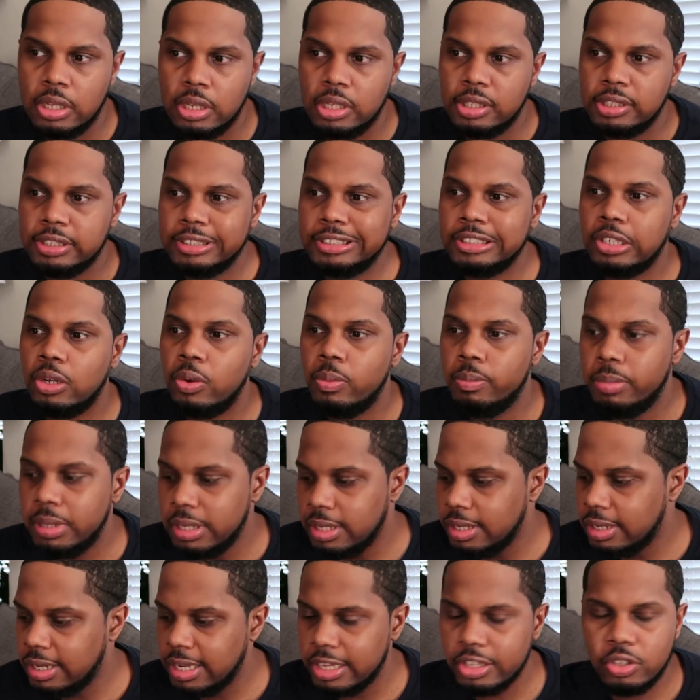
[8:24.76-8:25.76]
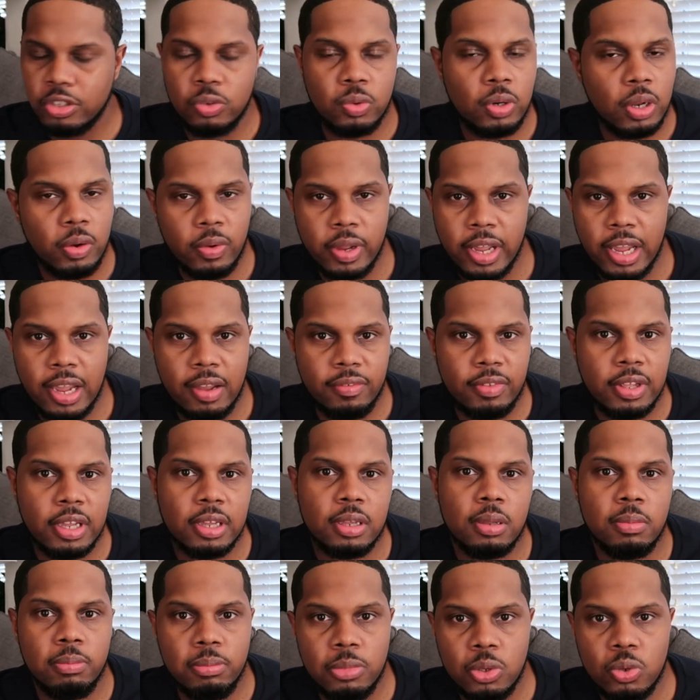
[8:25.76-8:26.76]
So being that you don't have that
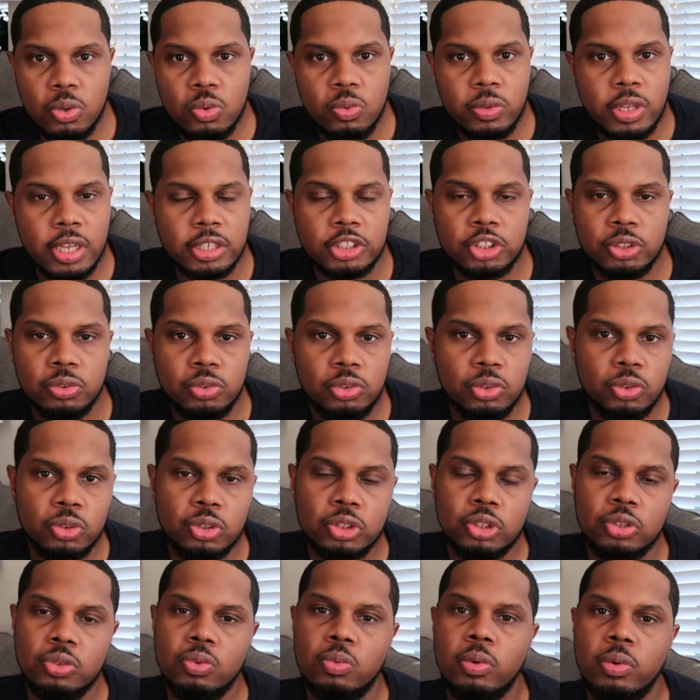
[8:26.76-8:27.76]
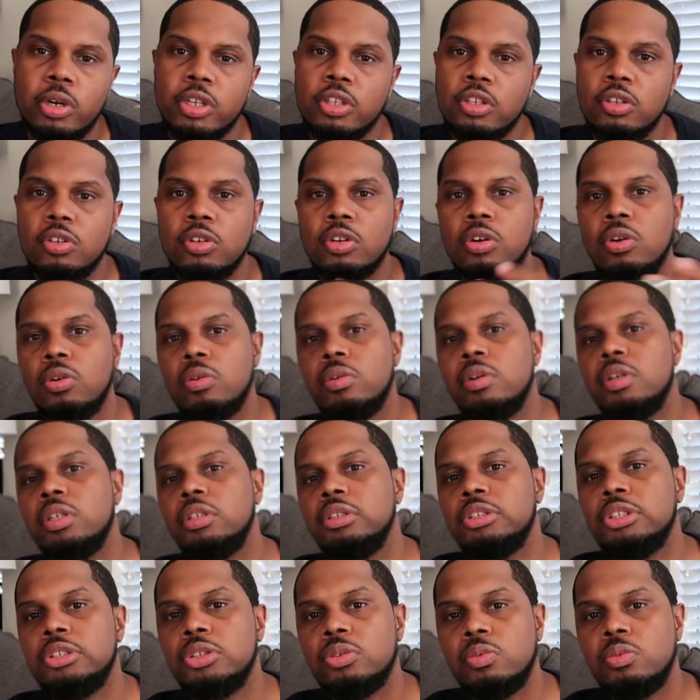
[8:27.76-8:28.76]
commute that you used to, whether you're
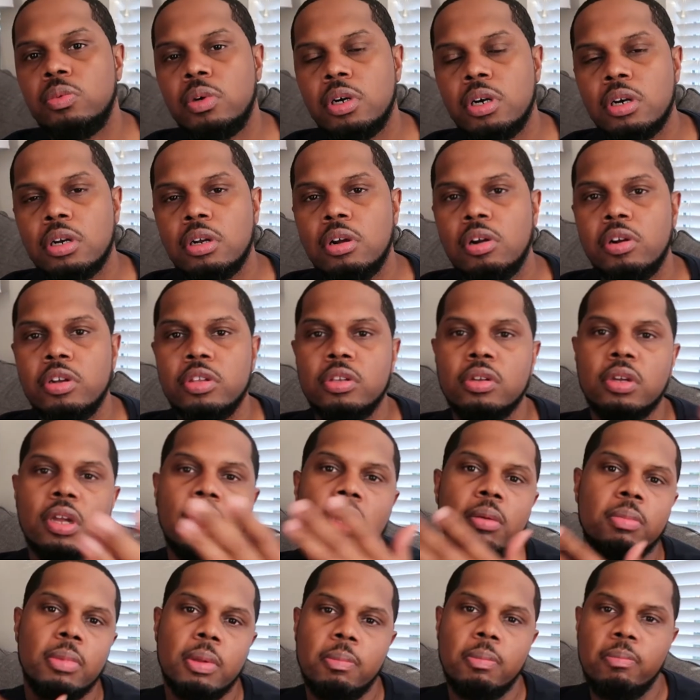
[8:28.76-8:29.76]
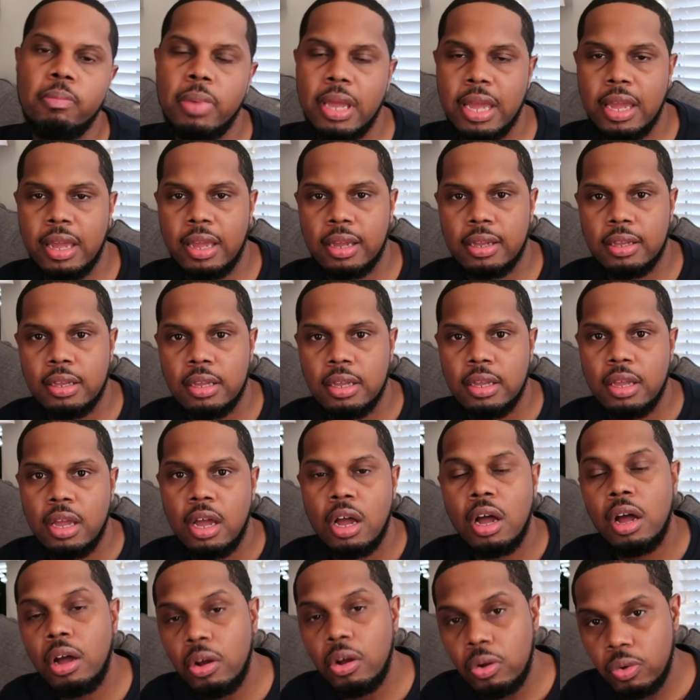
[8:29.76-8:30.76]
going to work or you're coming back
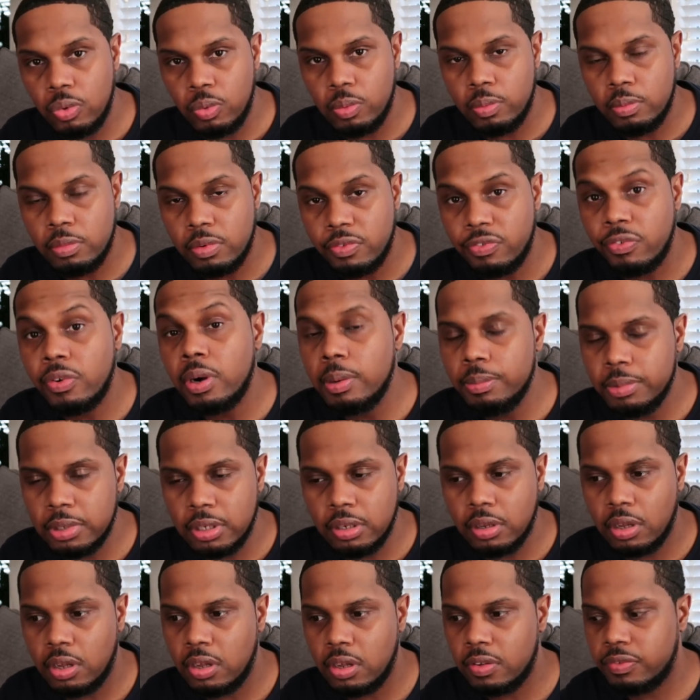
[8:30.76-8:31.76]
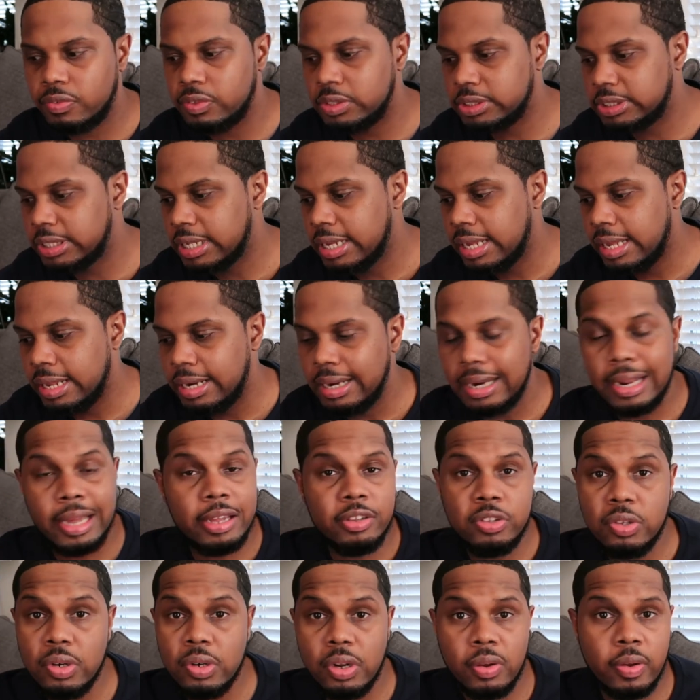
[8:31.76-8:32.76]
home from the office, now
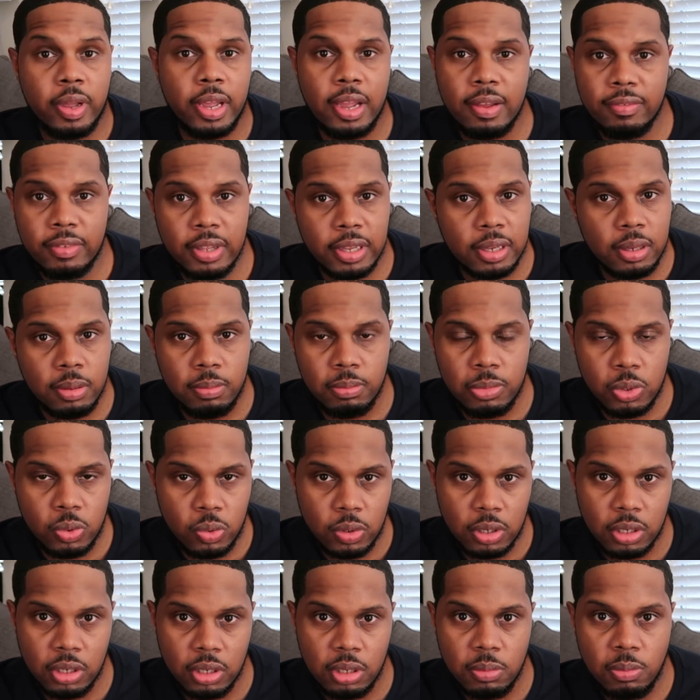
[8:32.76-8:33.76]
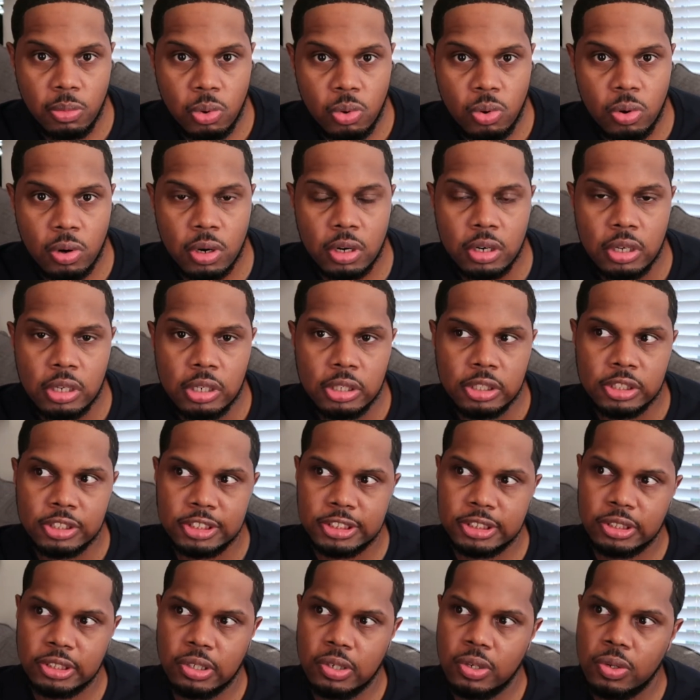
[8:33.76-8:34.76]
you don't have that commute anymore.
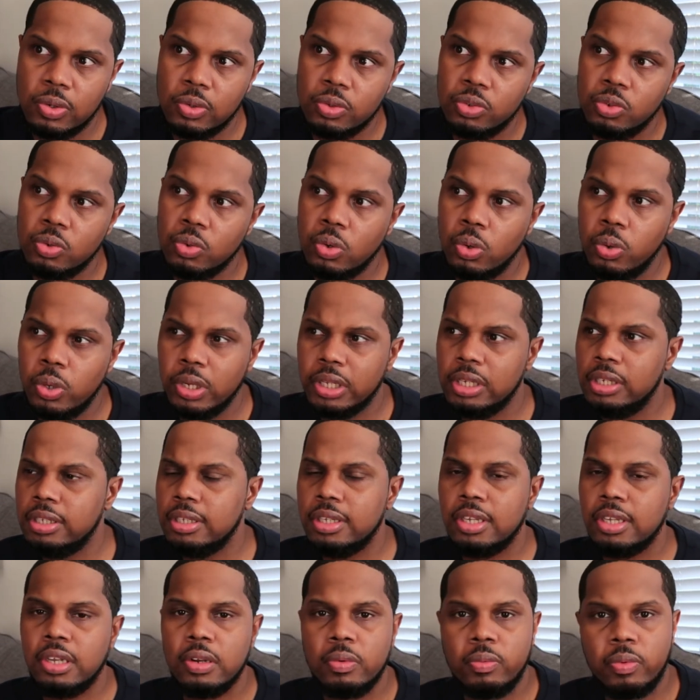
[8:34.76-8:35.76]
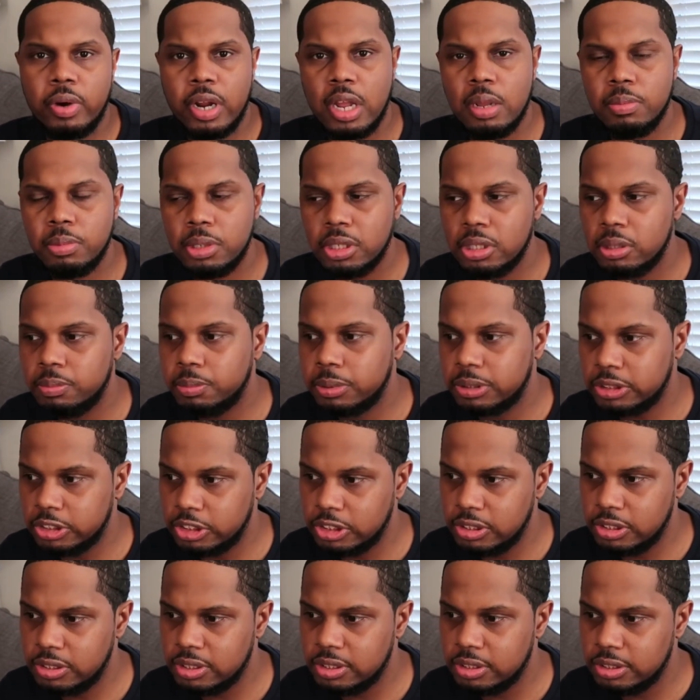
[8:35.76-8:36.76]
So you quickly get wrapped up
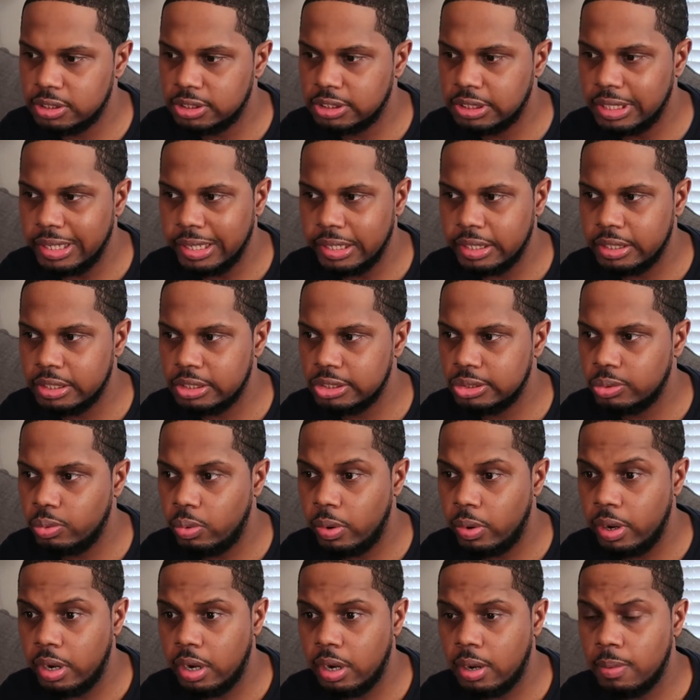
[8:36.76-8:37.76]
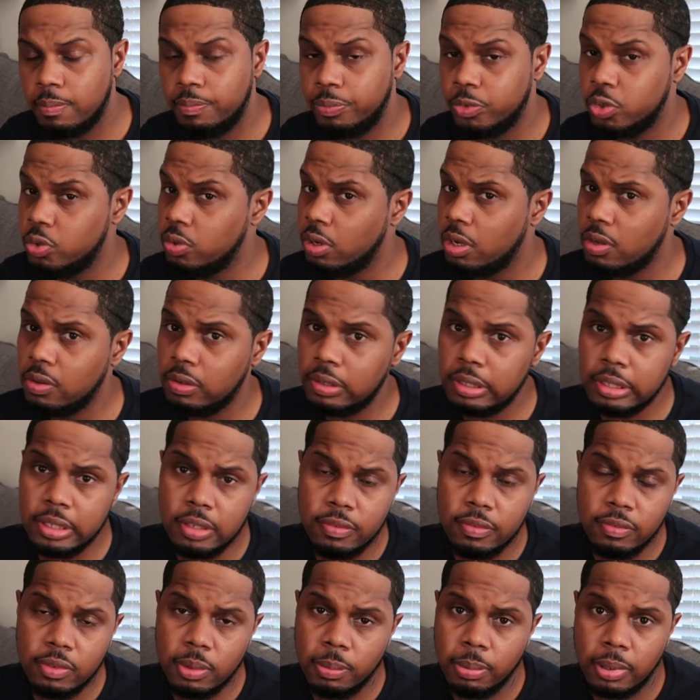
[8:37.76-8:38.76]
into these days where you don't
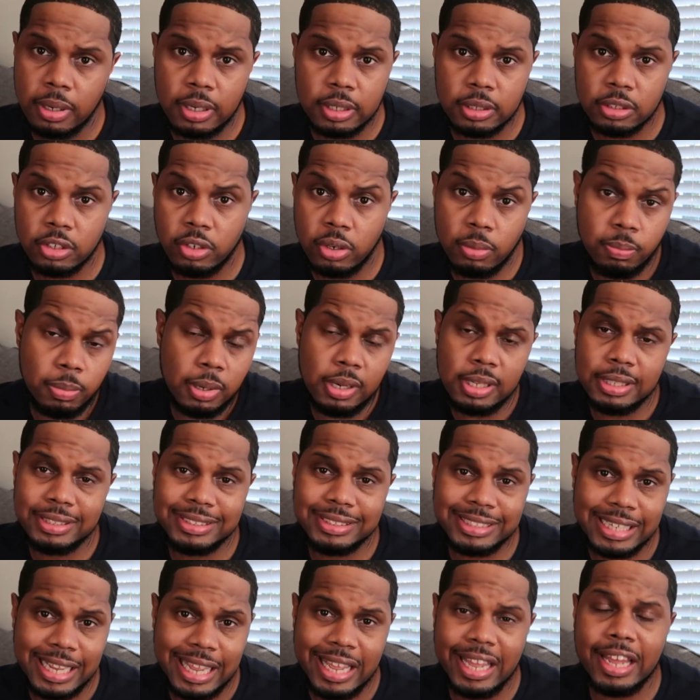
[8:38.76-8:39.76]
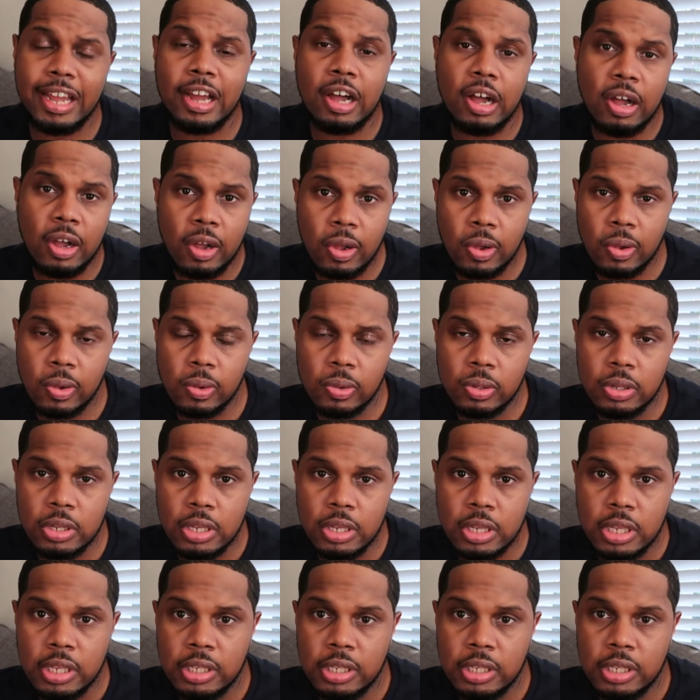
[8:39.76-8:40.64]
leave your place at all.